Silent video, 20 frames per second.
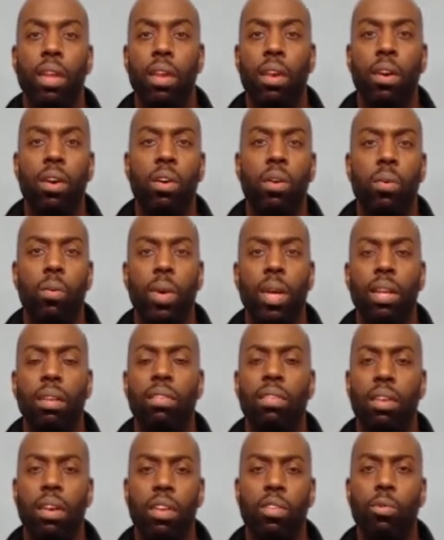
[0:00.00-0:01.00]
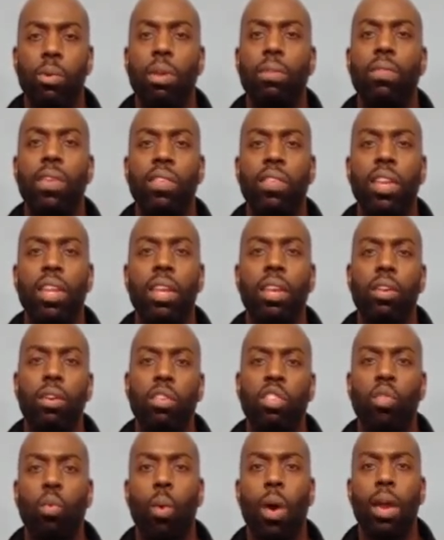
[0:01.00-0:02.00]
video, we discussed revisiting
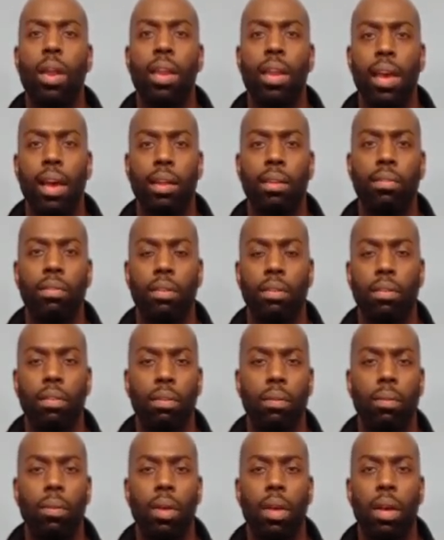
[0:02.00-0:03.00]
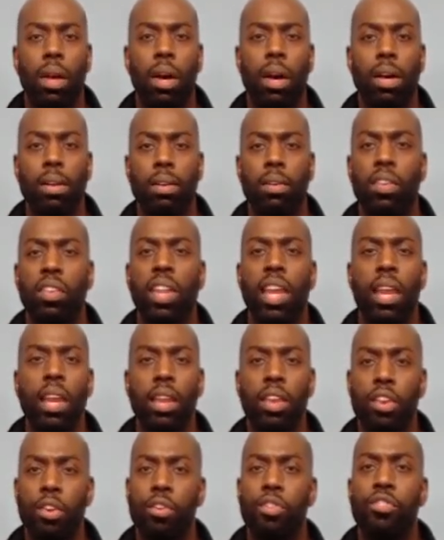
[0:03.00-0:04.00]
your SWOT analysis,
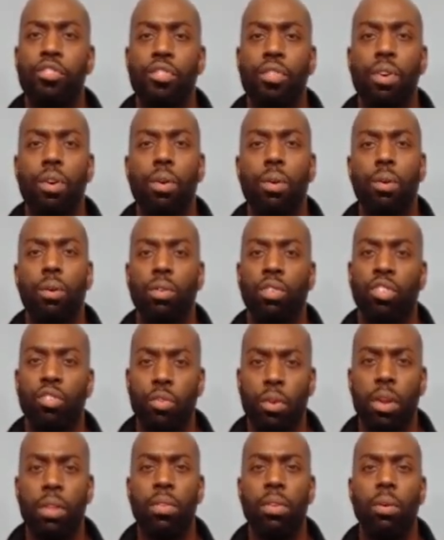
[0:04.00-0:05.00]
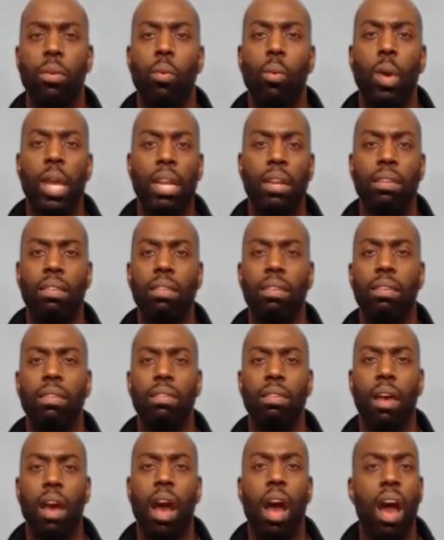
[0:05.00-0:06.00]
understanding your true strength,
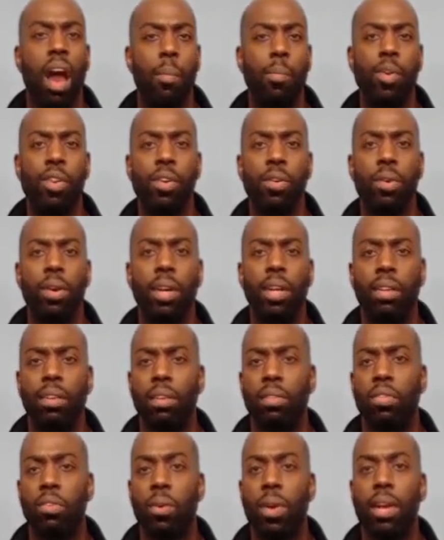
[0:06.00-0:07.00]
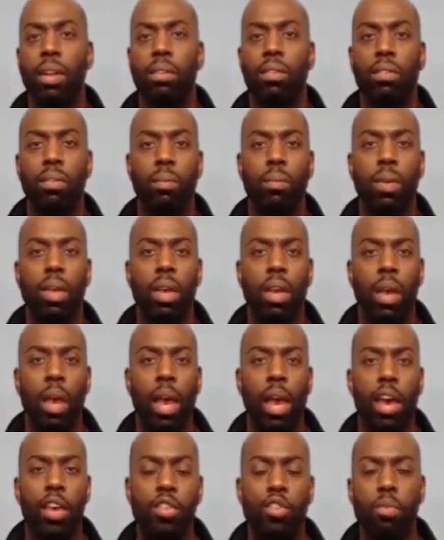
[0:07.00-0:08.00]
weaknesses, opportunities, and threats
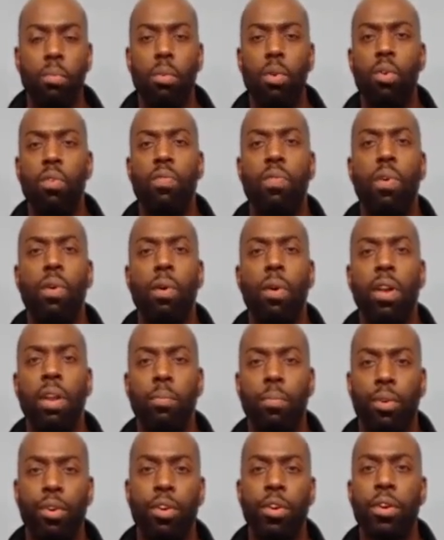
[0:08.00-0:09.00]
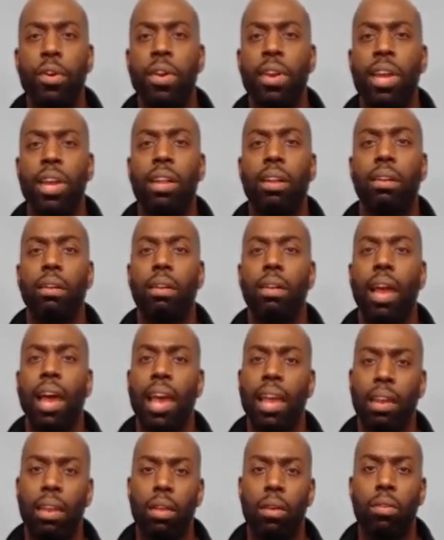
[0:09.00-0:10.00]
as you move forward in procuring that
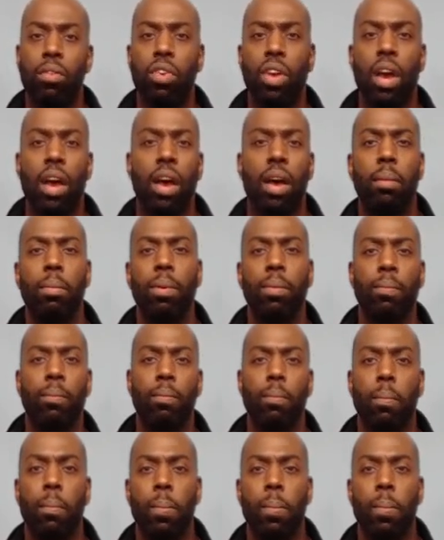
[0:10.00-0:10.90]
ideal job.